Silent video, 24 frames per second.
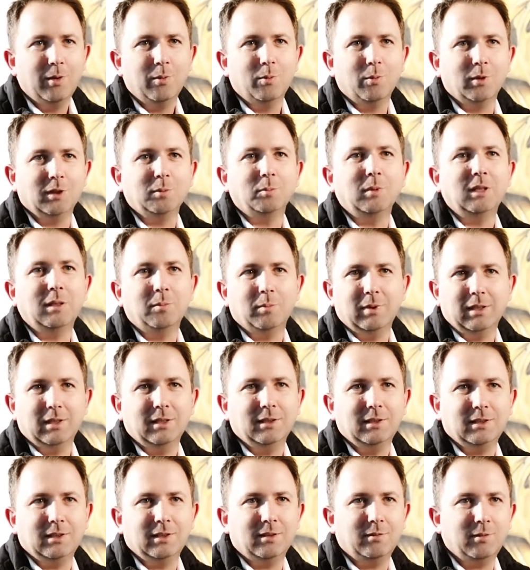was
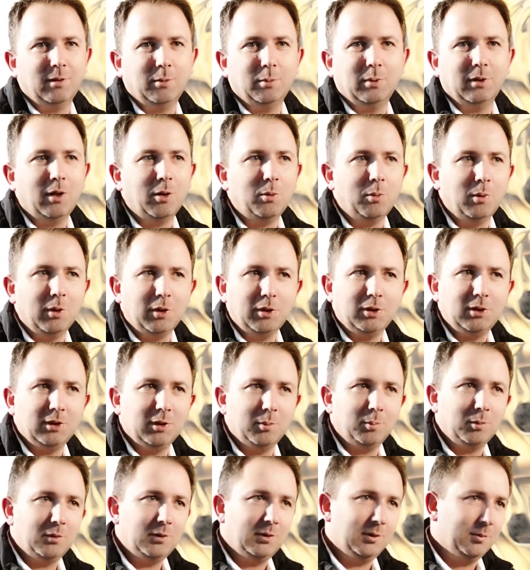minimalistic. There were no
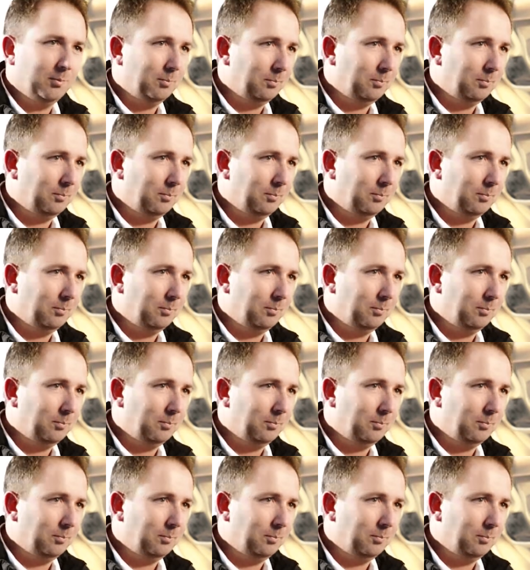workshops.